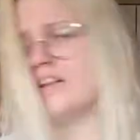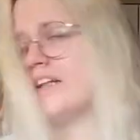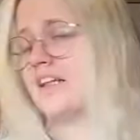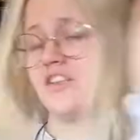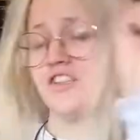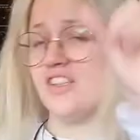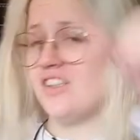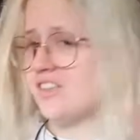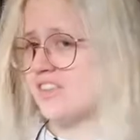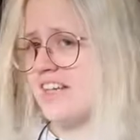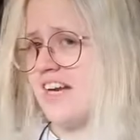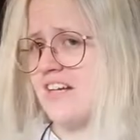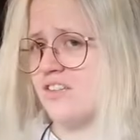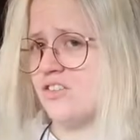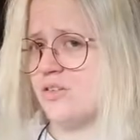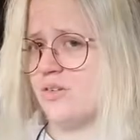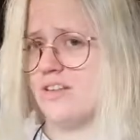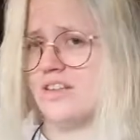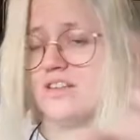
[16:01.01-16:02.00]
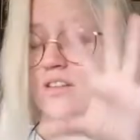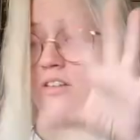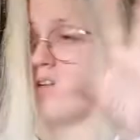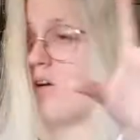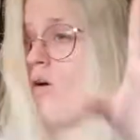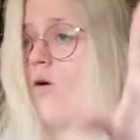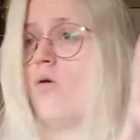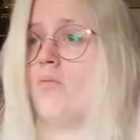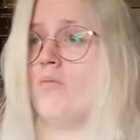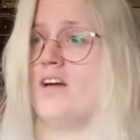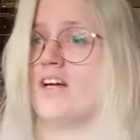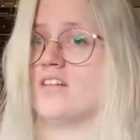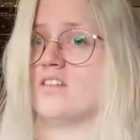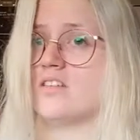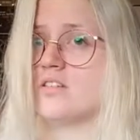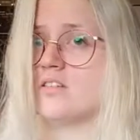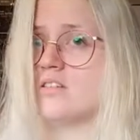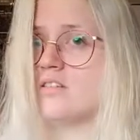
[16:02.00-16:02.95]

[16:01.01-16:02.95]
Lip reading: Like, she's gay too. This is a whole mess.